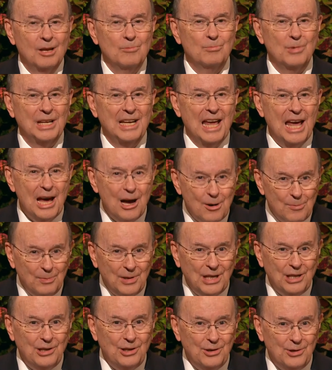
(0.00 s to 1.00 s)
but
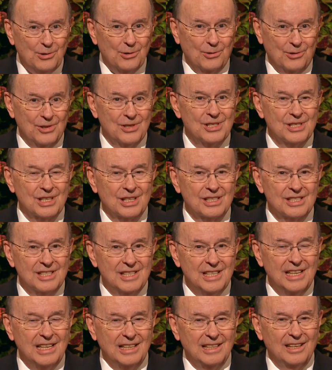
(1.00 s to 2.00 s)
helping youth
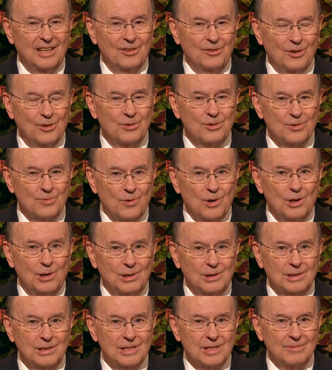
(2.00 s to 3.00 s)
succeed in those
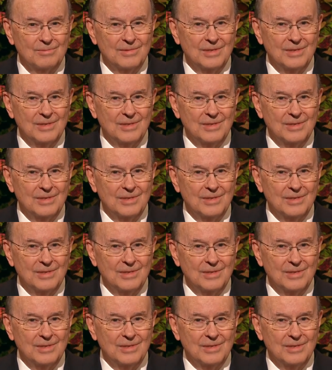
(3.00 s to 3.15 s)
roles.